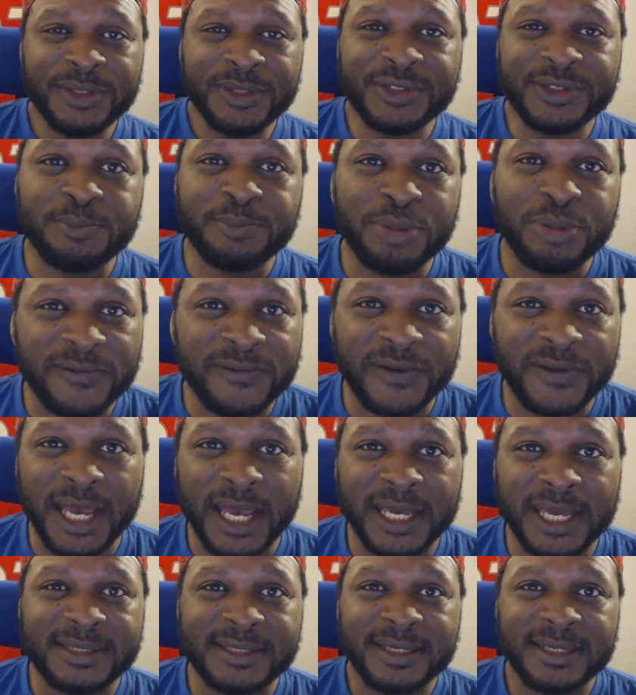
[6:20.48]
to
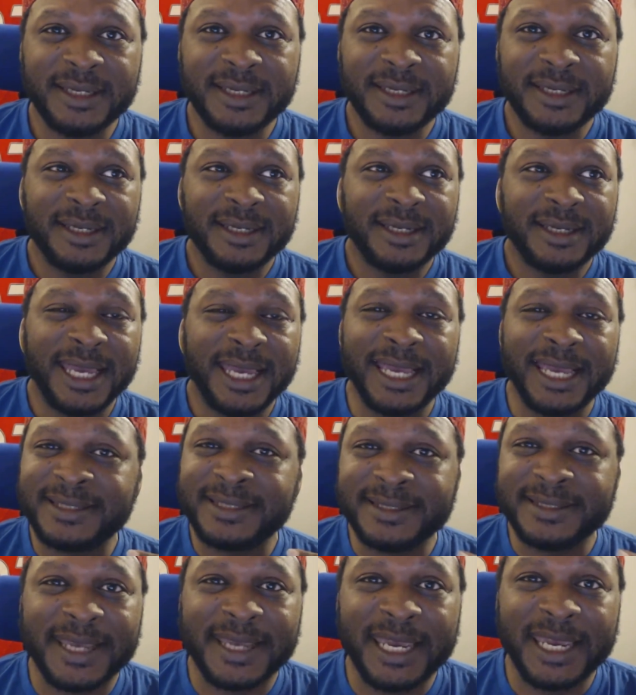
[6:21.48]
provide
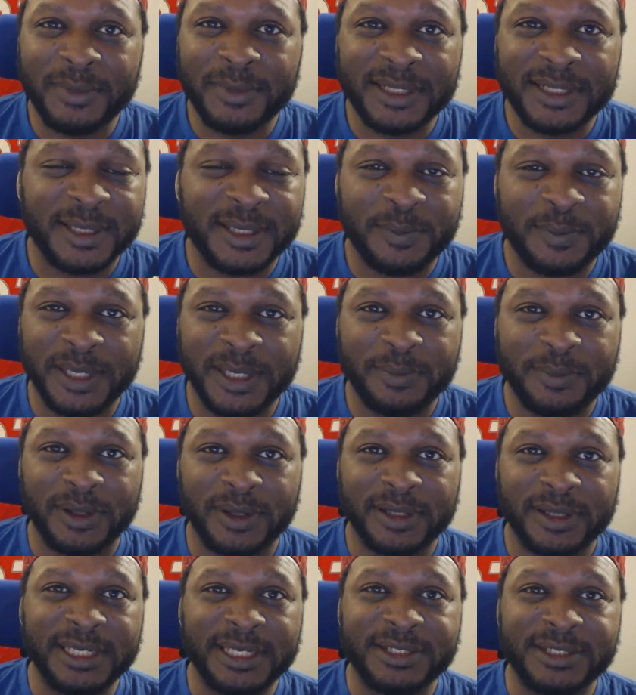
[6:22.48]
entertainment to
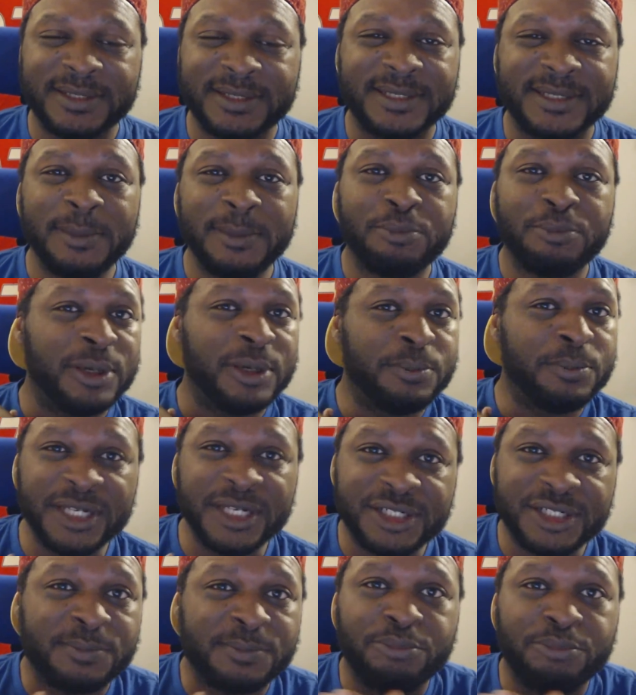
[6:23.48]
people. He just
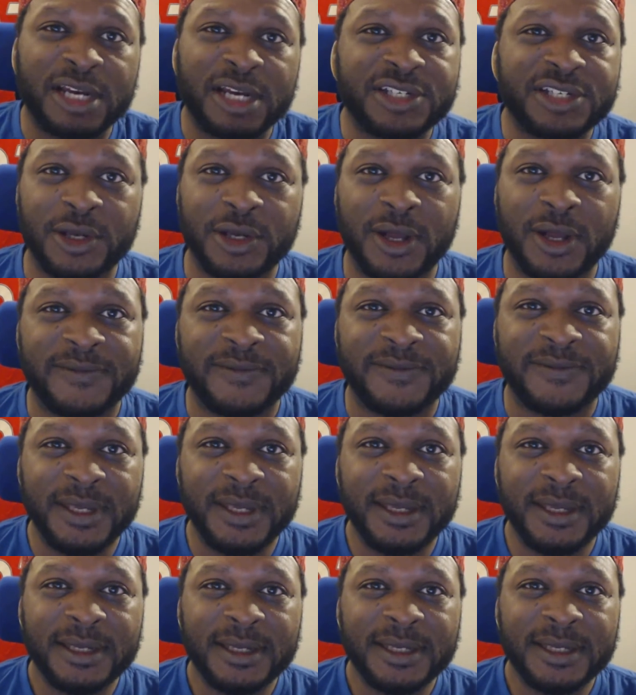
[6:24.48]
brushed it off.
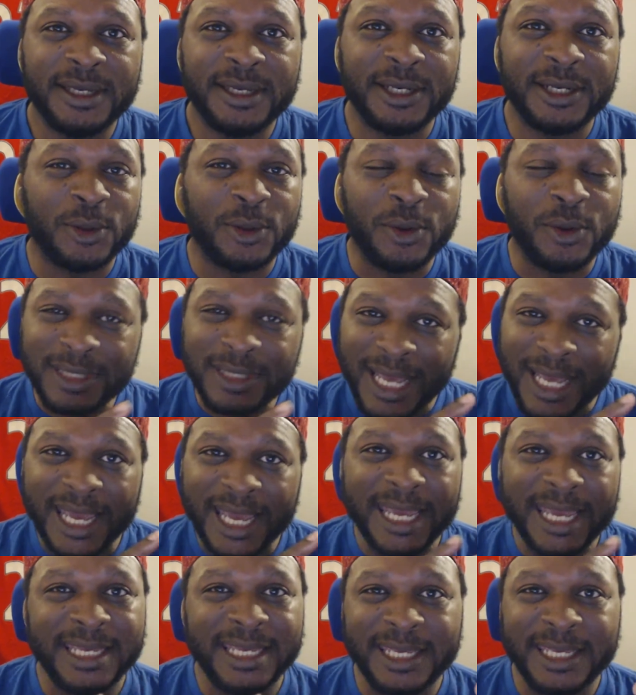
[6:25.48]
All that
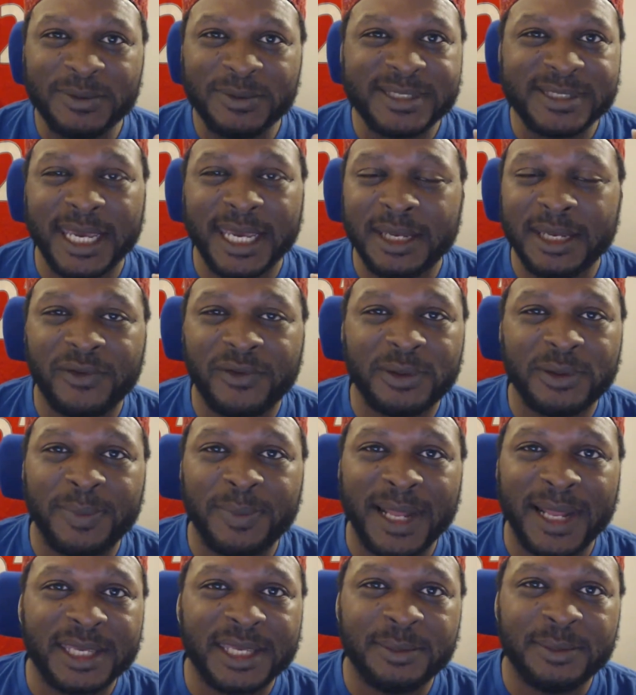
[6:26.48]
hate he was getting from the
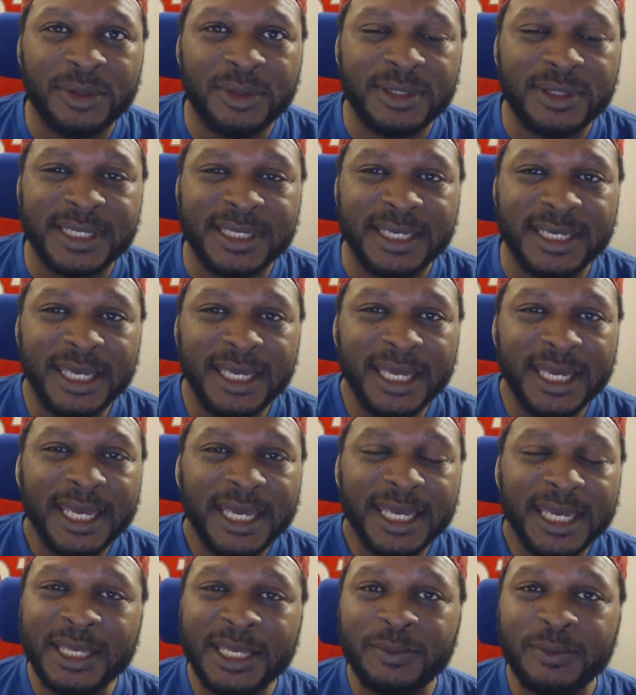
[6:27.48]
black community,
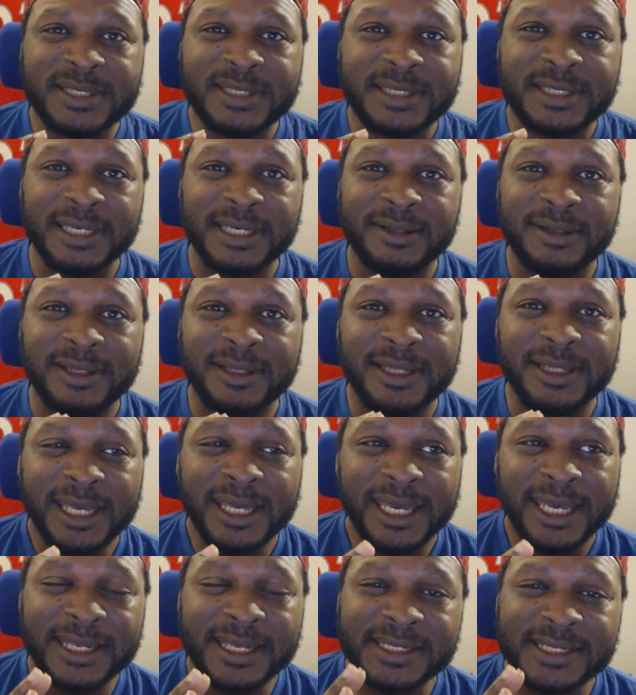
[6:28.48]
he was still
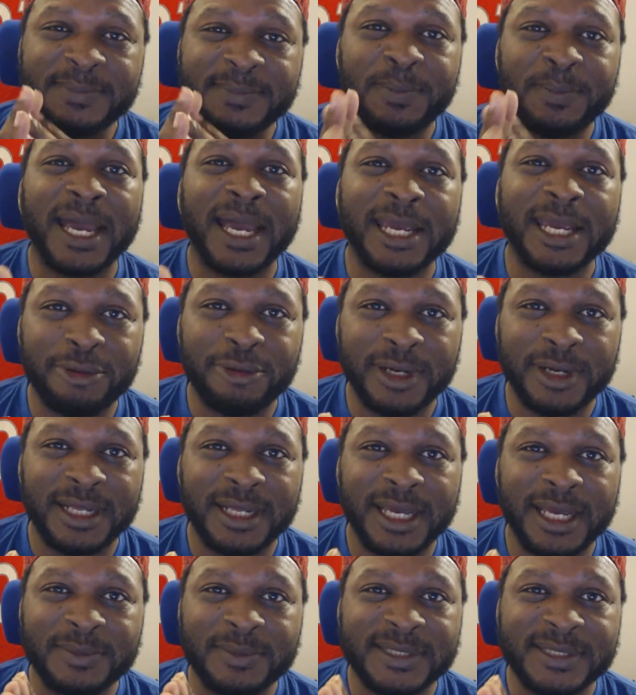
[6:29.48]
inspiring
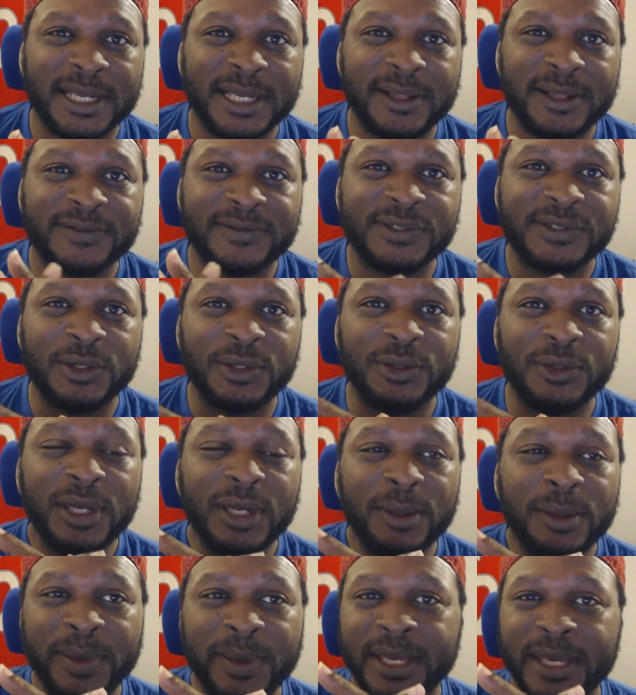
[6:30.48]
himself to
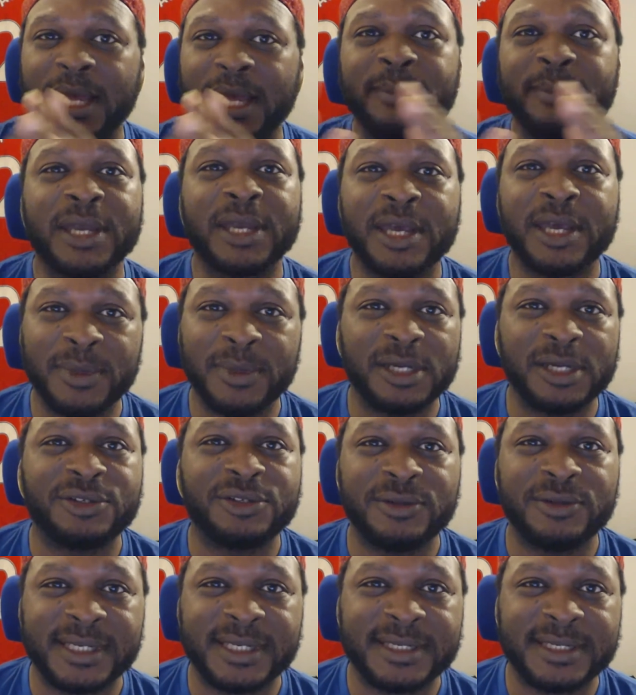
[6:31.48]
become a
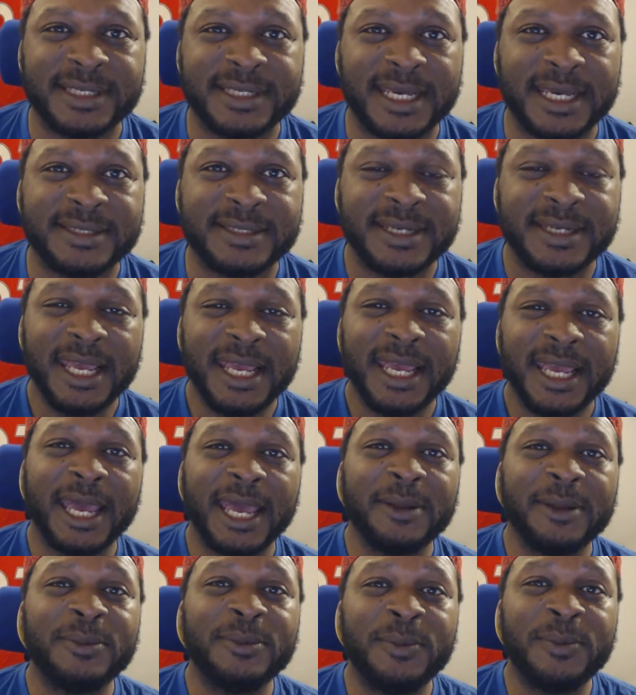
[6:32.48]
commercial success
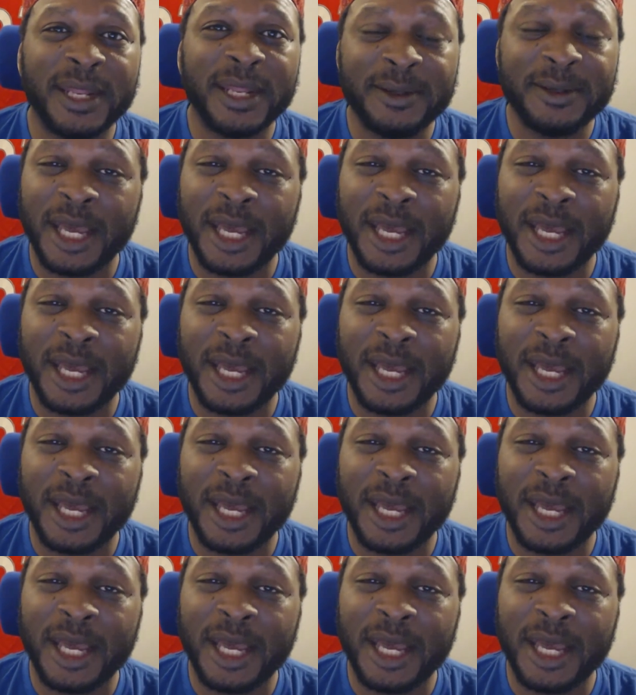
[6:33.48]
and